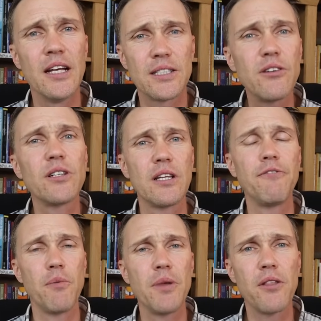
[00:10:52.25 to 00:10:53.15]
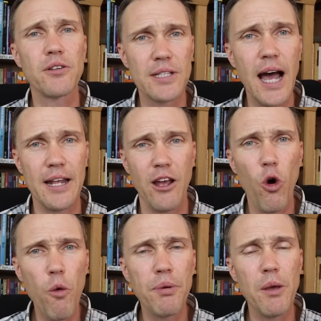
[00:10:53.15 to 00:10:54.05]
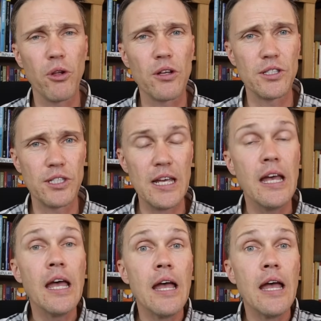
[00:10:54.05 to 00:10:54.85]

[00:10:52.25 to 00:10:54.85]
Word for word: seriously, from the other side, I hope people can see